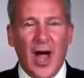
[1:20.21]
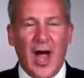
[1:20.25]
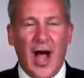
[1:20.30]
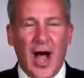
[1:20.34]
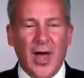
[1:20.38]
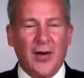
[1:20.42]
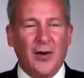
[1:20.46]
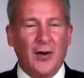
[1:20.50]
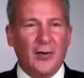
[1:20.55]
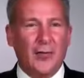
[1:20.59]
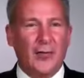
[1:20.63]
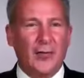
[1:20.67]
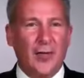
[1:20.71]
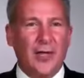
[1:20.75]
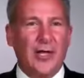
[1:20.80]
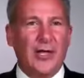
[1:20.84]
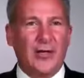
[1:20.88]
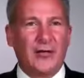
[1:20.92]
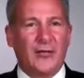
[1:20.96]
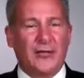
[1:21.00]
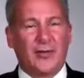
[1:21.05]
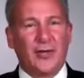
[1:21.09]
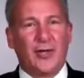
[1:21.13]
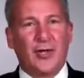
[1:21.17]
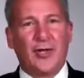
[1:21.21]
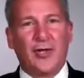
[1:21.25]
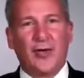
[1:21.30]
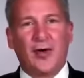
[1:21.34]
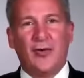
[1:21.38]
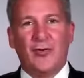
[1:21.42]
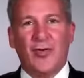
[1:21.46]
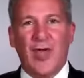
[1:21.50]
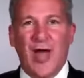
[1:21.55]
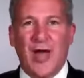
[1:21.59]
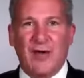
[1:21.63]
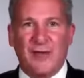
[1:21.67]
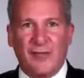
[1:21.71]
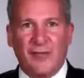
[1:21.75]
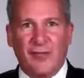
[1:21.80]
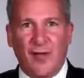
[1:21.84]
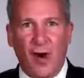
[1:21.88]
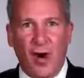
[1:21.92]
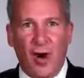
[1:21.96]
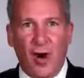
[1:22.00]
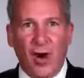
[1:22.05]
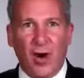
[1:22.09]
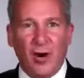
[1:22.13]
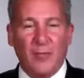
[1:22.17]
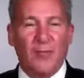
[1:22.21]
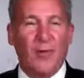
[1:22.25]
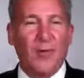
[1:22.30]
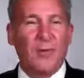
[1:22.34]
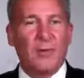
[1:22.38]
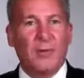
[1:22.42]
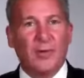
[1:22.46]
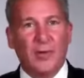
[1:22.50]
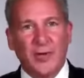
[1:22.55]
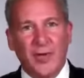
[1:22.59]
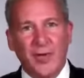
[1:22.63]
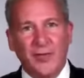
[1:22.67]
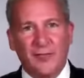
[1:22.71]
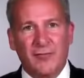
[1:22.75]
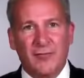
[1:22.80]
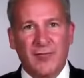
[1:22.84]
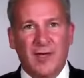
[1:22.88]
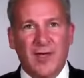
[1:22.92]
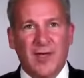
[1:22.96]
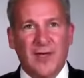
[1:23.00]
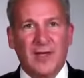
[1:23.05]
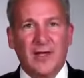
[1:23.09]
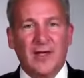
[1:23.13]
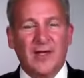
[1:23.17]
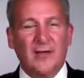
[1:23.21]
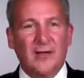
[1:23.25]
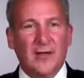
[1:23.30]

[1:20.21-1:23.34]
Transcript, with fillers: I don't think it's going to go that far, but believe me,